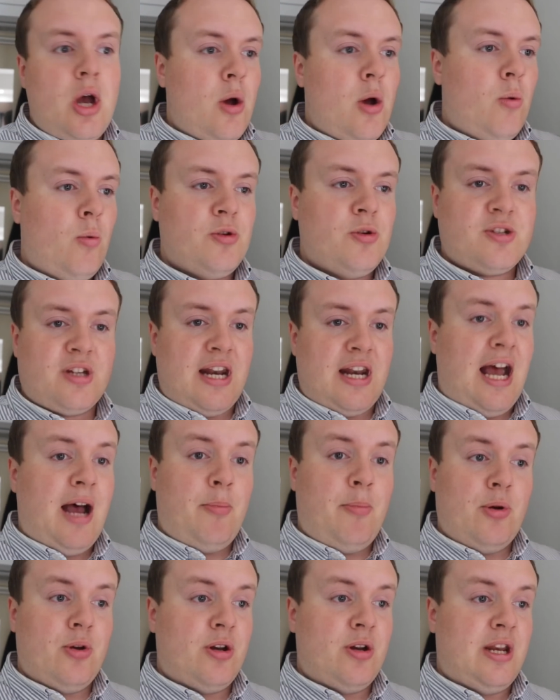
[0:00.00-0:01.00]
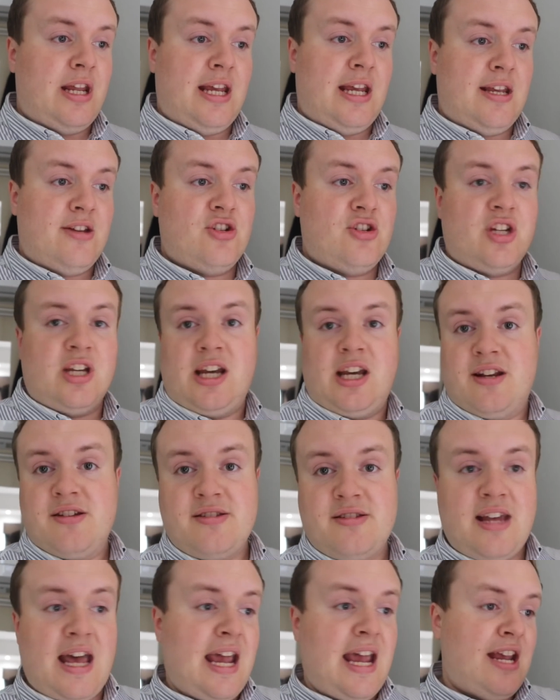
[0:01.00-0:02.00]
What's going to happen? Is she going to
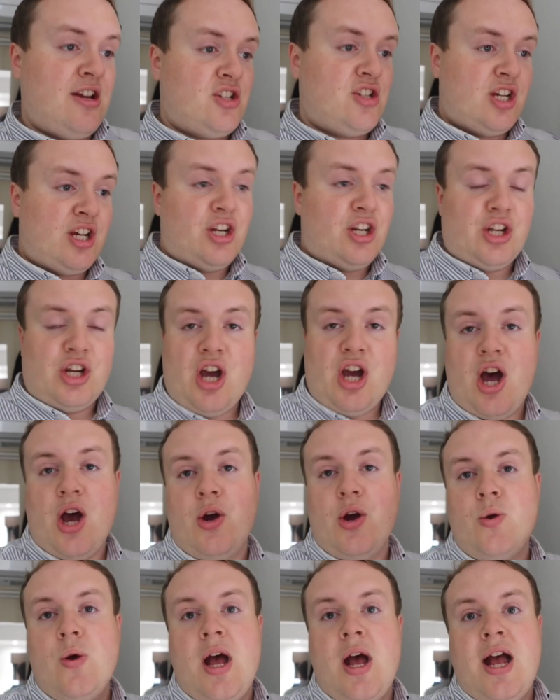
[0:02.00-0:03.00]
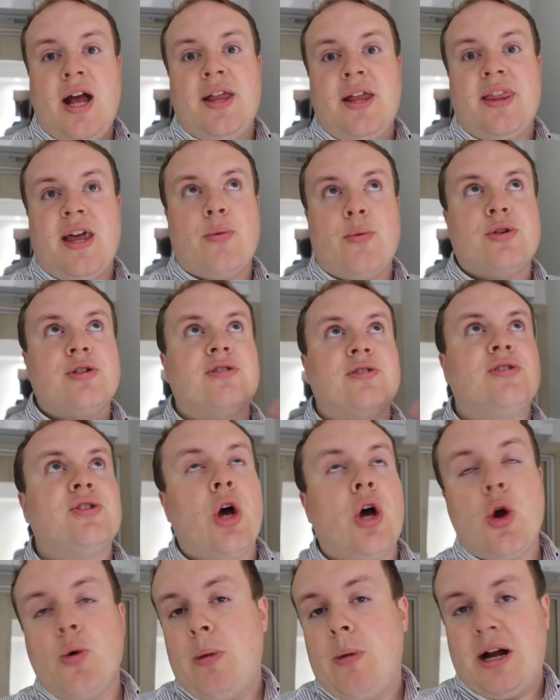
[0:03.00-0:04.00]
stay? Is she going to go? There was
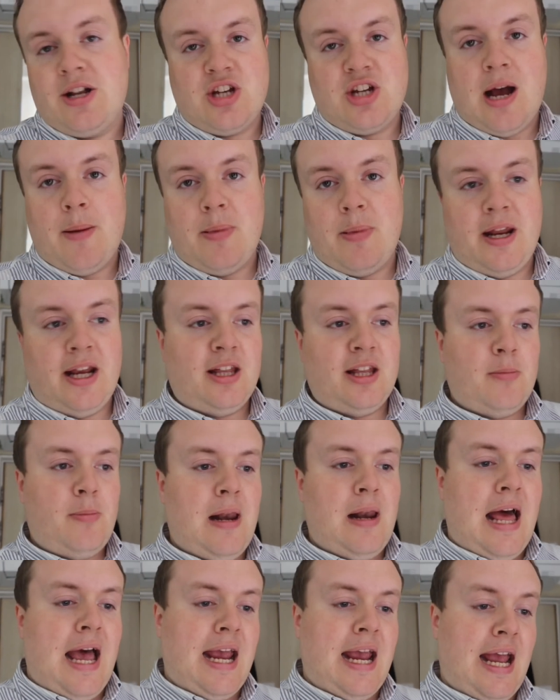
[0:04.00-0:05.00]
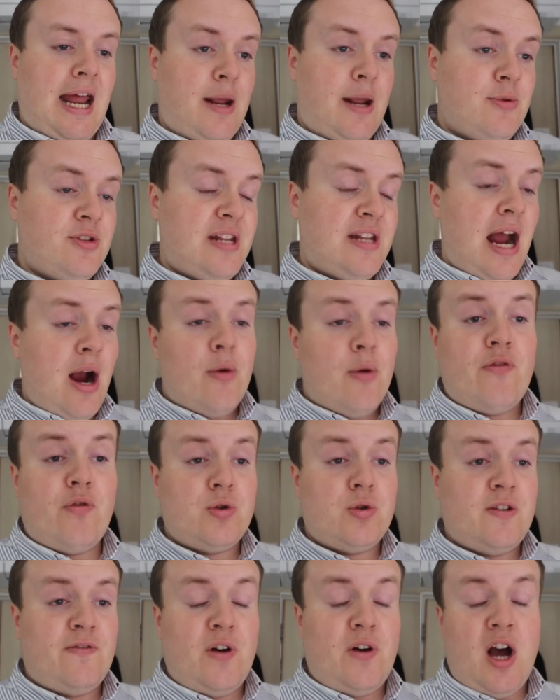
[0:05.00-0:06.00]
so much happening in the play, and it was an hour and
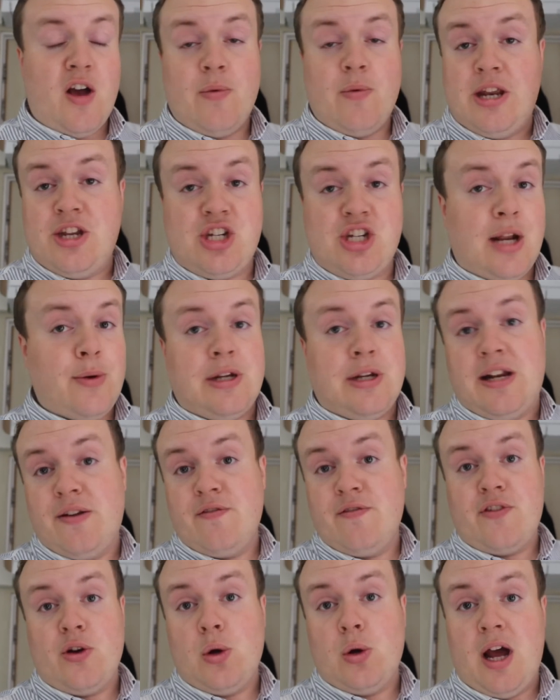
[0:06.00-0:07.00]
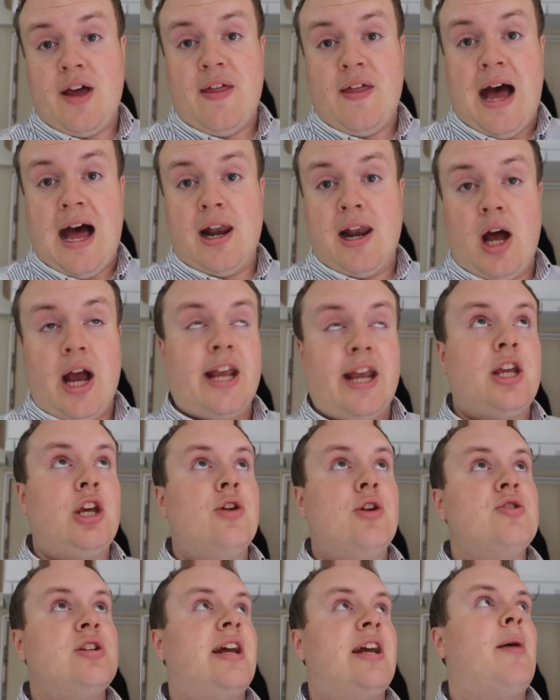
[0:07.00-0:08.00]
45, but it genuinely didn't feel like that. Like,
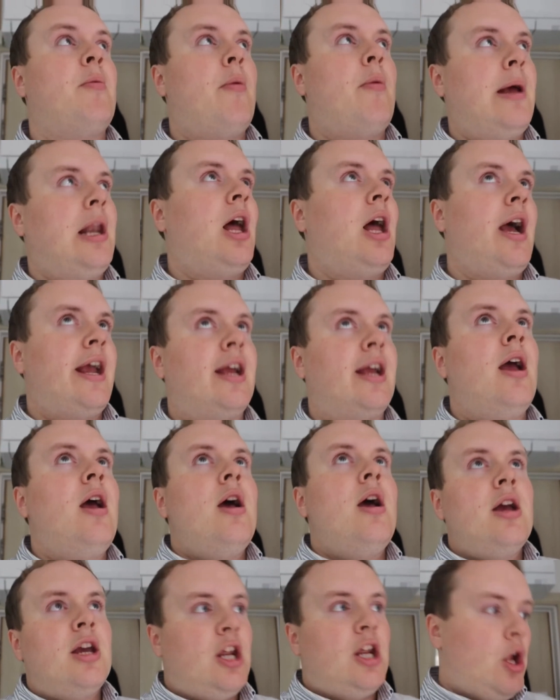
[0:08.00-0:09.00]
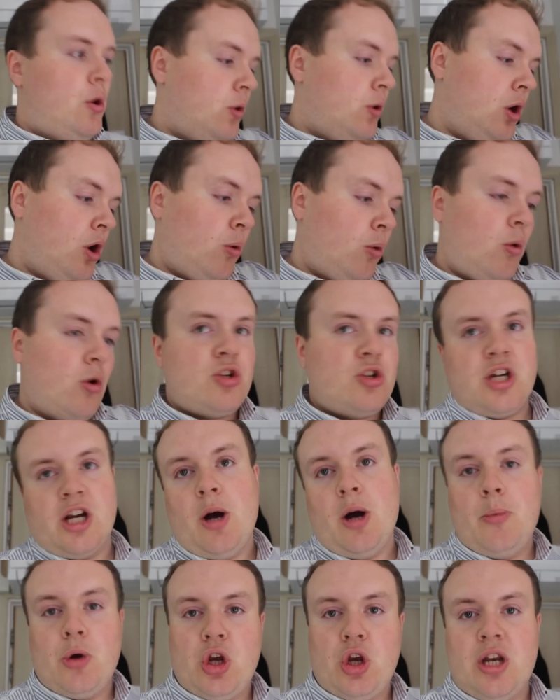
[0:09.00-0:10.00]
usually I'm a bit like, you know, clock watching, oh
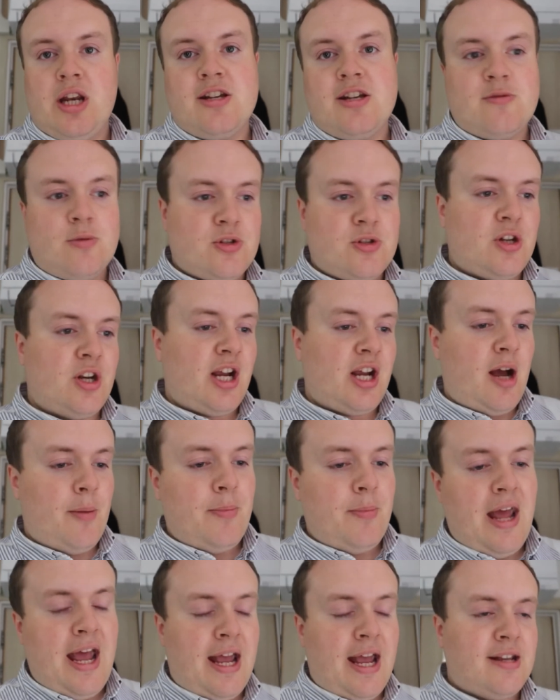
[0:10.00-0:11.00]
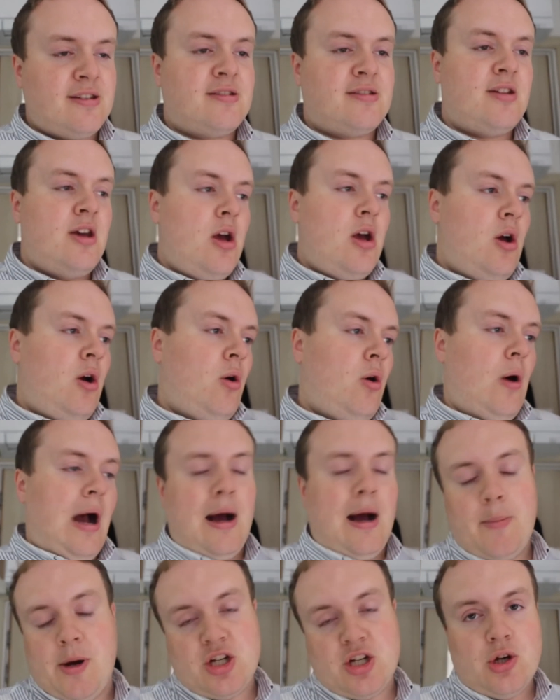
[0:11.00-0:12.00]
my goodness, what's going to come next? Or
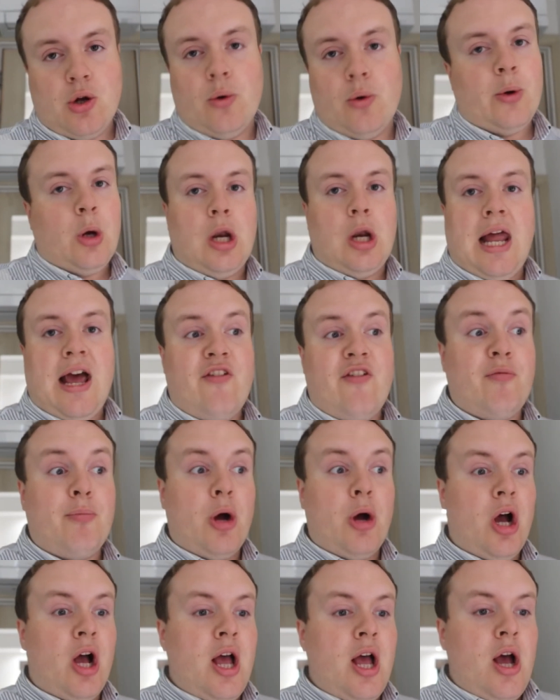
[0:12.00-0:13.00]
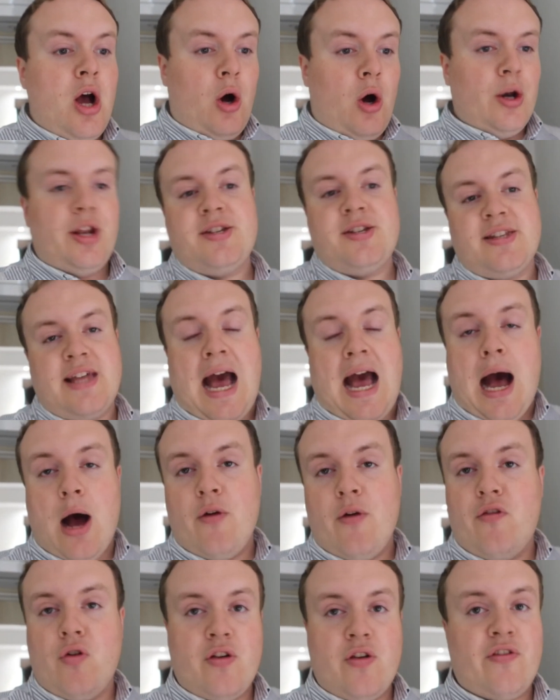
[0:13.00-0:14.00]
how much longer we've got left? But honestly, the hour
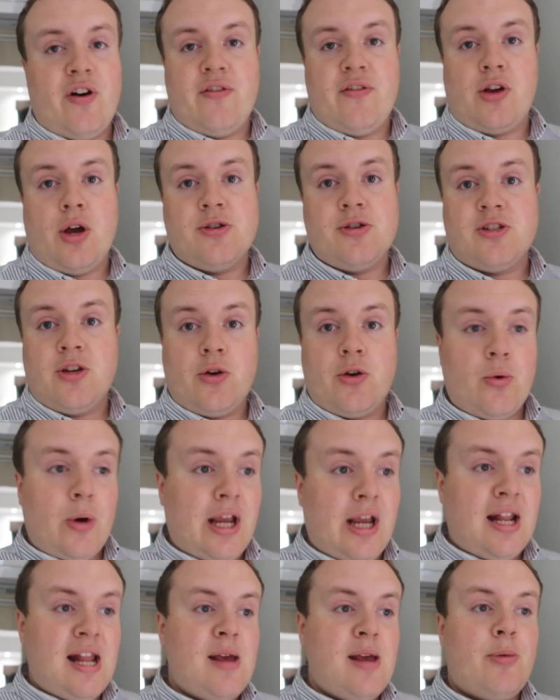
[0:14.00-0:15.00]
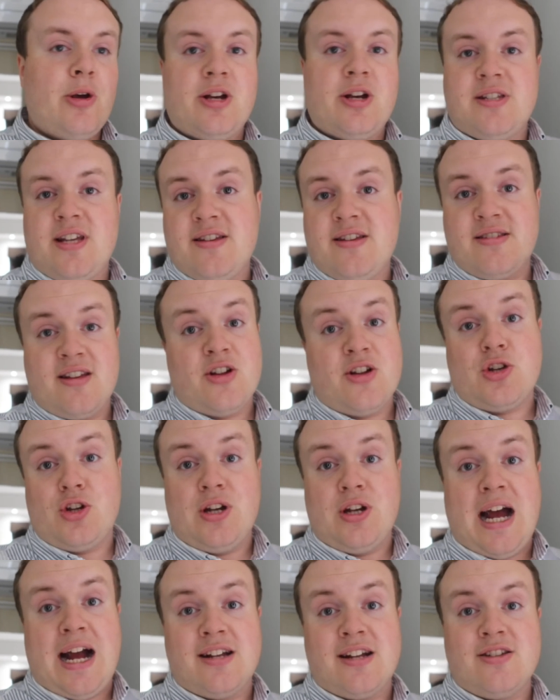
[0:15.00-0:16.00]
45 goes so quickly because they're such good
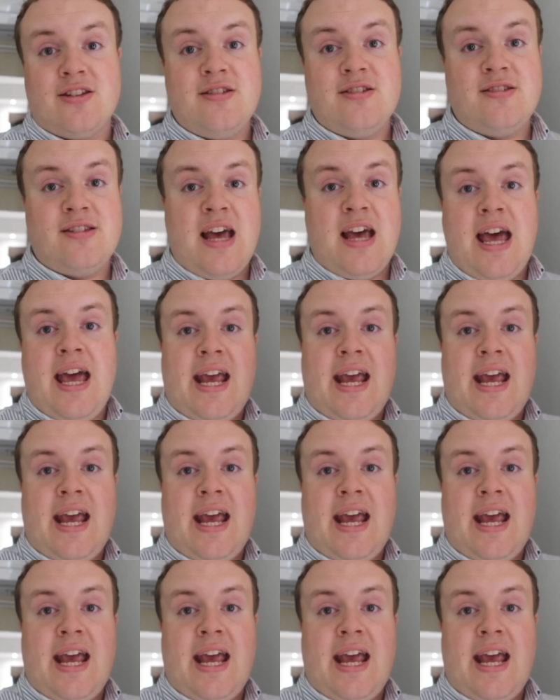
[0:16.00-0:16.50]
actors.